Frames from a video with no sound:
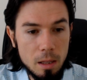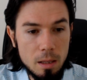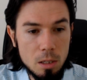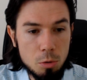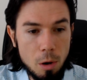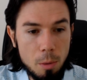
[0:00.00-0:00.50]

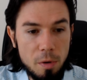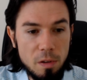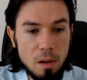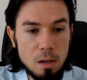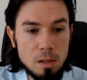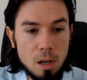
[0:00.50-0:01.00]
This
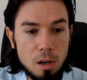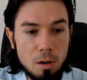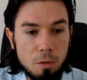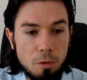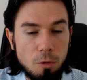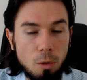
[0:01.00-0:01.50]
represented
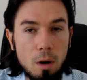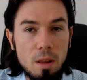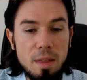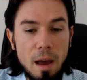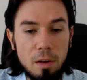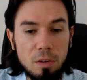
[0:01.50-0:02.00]

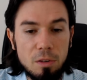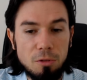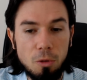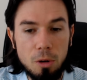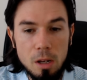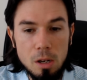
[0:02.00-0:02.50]

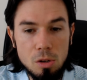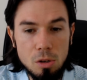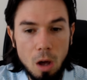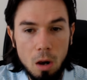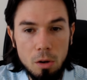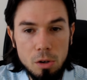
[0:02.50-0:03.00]

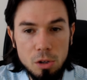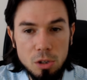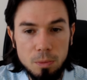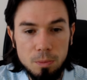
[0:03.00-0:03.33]
$4,042